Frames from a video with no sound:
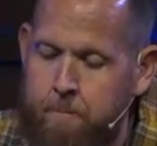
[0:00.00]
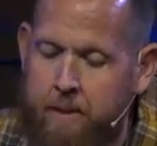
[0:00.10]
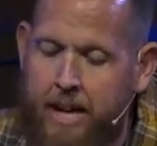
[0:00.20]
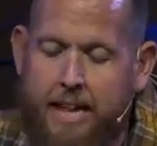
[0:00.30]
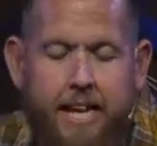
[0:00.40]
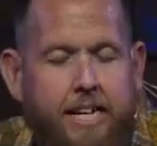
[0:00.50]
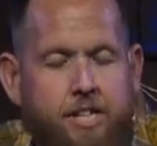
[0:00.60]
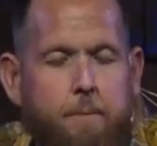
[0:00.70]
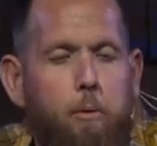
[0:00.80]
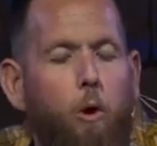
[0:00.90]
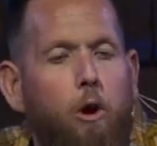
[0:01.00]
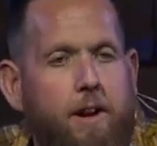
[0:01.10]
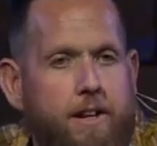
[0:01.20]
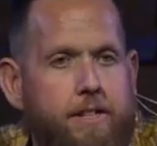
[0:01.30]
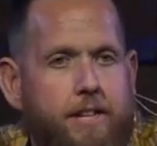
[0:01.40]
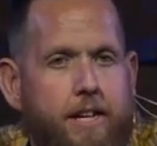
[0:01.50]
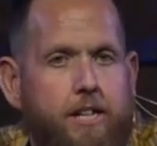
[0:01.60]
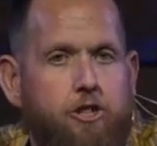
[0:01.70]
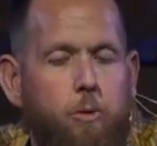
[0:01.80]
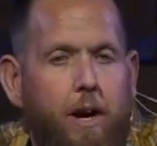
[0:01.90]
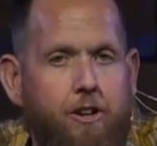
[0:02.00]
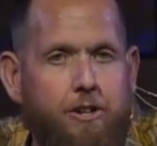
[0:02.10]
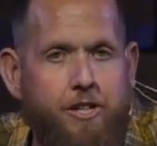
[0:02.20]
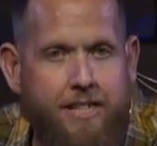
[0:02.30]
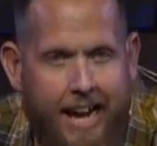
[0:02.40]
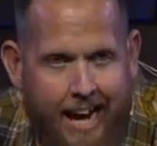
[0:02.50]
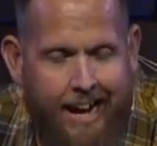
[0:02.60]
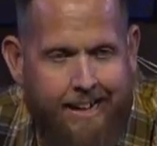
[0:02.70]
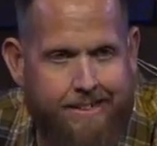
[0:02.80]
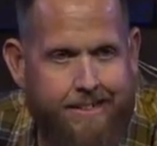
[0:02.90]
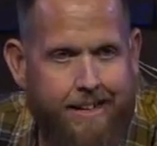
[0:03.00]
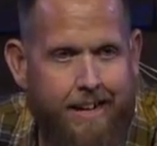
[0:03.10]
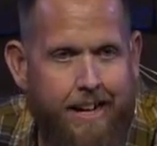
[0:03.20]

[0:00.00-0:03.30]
And I think it's important to understand